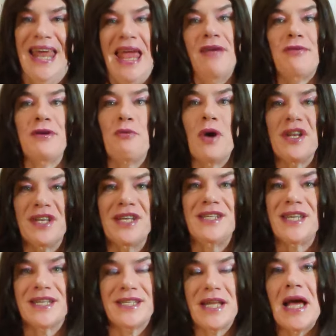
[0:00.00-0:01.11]
And every
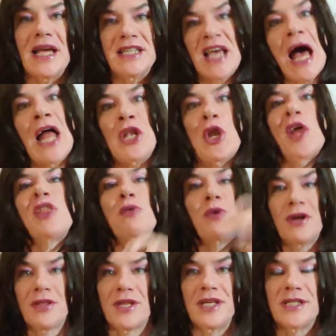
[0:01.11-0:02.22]
1d6 days, another
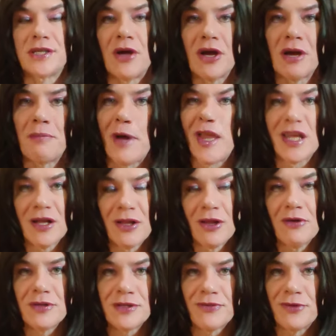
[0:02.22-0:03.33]
one of these psychopathic
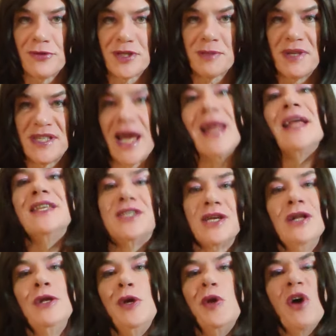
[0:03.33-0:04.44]
clones of yours spits out
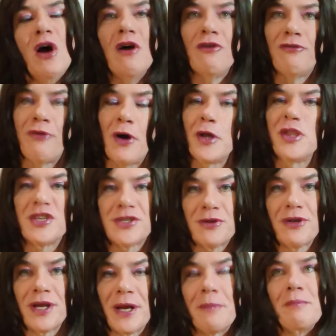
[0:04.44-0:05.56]
until you find the
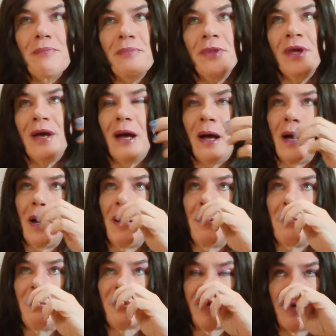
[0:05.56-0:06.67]
sodding
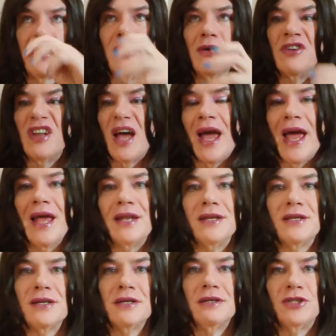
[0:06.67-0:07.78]
cocoon
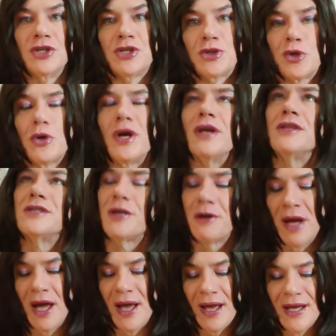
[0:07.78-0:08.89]
and destroy it.
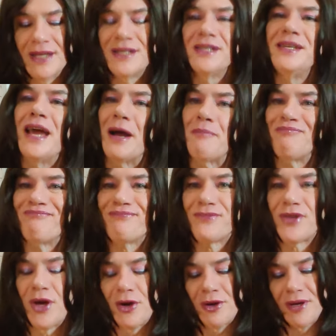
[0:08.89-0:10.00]
So, yeah,
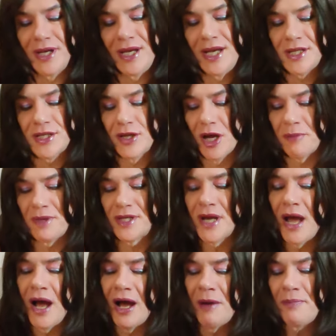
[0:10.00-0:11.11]
so it's
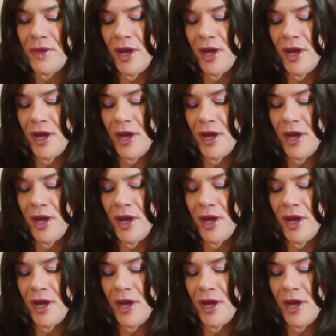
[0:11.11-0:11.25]
nightmarish.